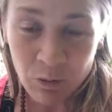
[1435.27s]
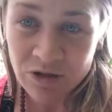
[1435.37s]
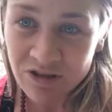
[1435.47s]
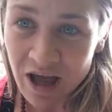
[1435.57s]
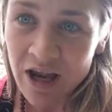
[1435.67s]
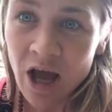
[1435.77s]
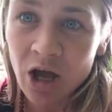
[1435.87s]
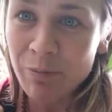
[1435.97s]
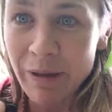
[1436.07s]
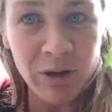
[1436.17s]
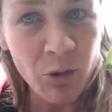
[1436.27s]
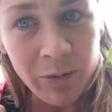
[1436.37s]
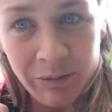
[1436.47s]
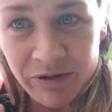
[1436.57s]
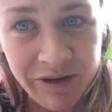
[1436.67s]
which said, maybe you won't
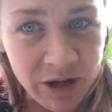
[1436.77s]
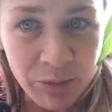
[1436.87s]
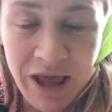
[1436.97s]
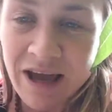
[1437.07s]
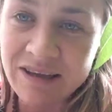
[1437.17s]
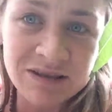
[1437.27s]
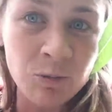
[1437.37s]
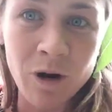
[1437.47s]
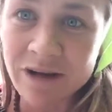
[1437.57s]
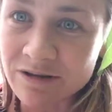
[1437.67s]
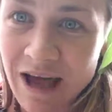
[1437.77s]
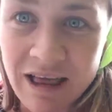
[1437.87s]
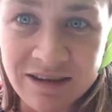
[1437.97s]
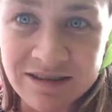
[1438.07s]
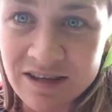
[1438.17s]
be able to find a place. What is
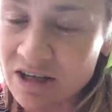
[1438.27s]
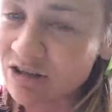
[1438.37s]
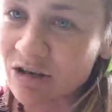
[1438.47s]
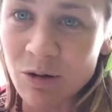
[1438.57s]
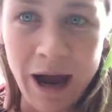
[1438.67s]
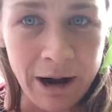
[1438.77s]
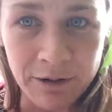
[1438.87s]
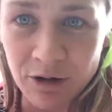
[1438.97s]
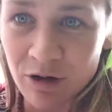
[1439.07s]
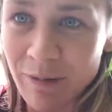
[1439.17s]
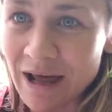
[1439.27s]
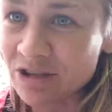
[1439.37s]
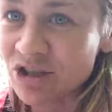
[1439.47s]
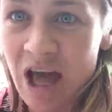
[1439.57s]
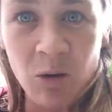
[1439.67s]
Alex going to do? How are you going to
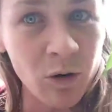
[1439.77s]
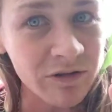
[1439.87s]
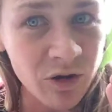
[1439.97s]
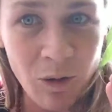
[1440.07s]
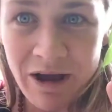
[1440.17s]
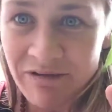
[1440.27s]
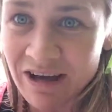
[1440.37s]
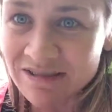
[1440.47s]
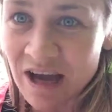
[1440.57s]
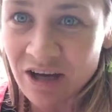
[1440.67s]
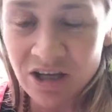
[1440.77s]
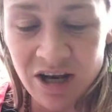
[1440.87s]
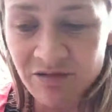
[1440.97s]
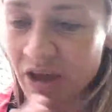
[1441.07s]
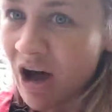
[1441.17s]
manage that? What if the Wi-Fi is not good
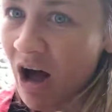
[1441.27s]
enough? Like